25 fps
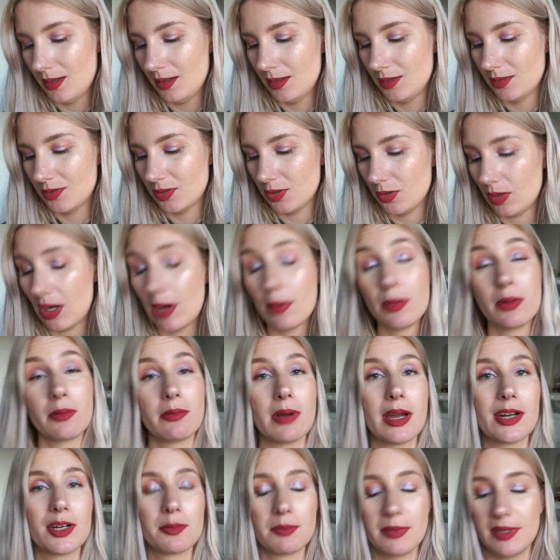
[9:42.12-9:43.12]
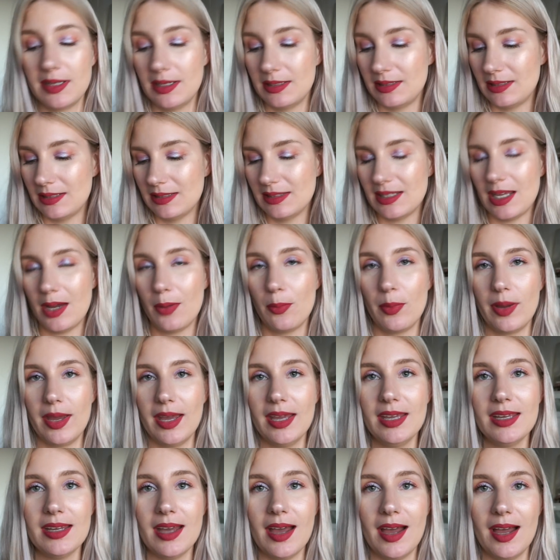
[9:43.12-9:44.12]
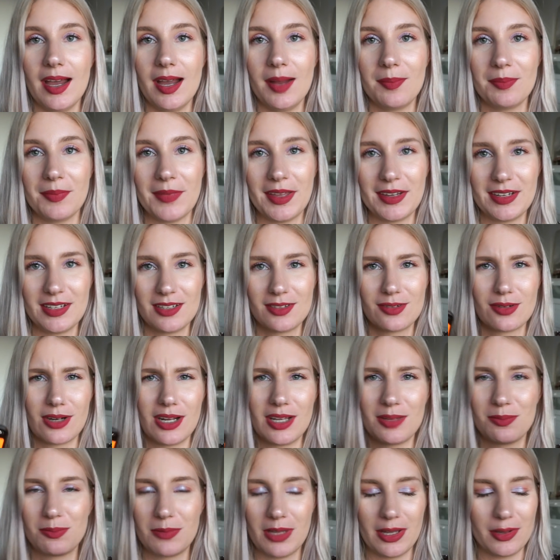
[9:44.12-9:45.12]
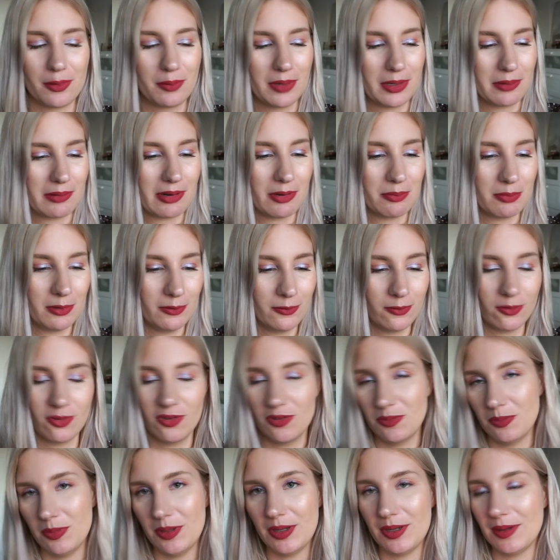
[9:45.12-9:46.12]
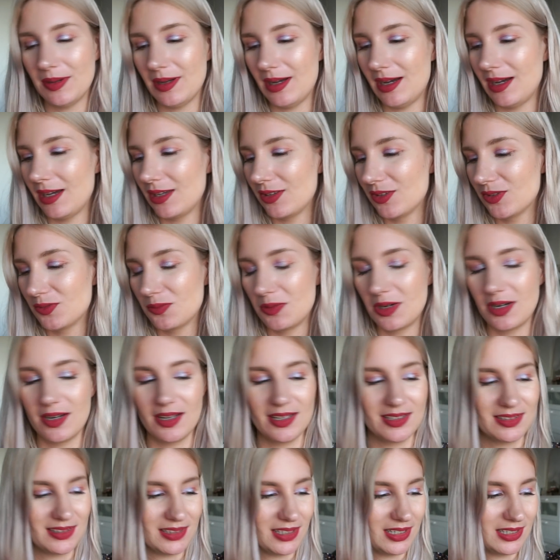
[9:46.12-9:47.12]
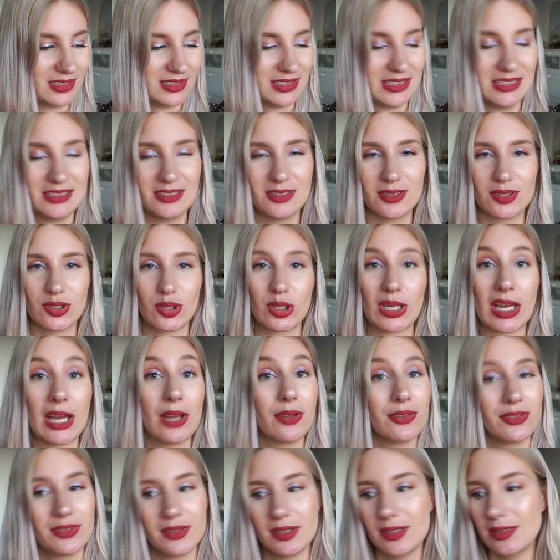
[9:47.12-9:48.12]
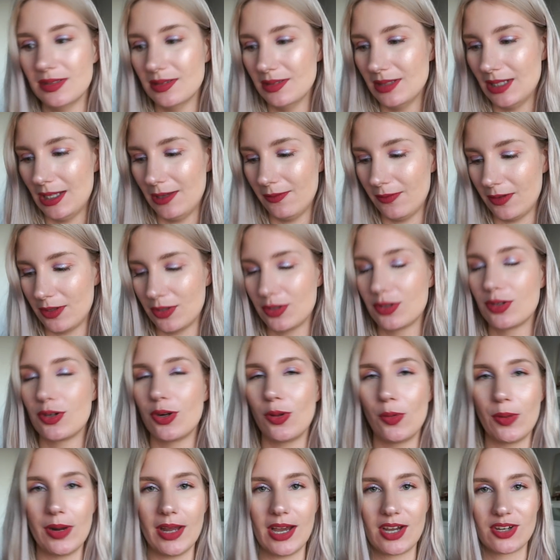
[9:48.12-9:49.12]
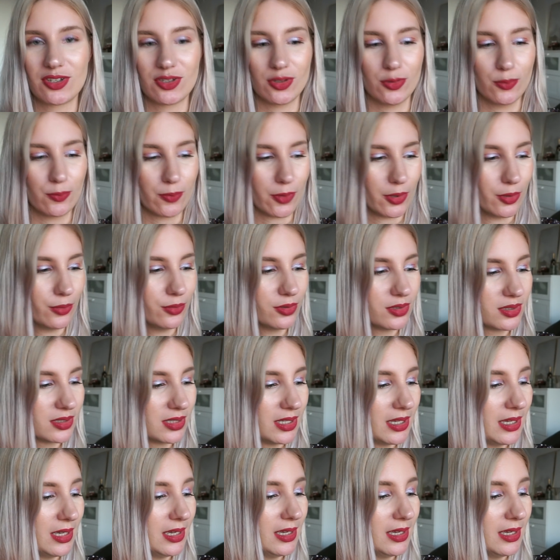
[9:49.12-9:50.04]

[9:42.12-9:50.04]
So I will randomize it that way. I did try it that way around before, but I just realized that it's easier to count if I do the actual rows.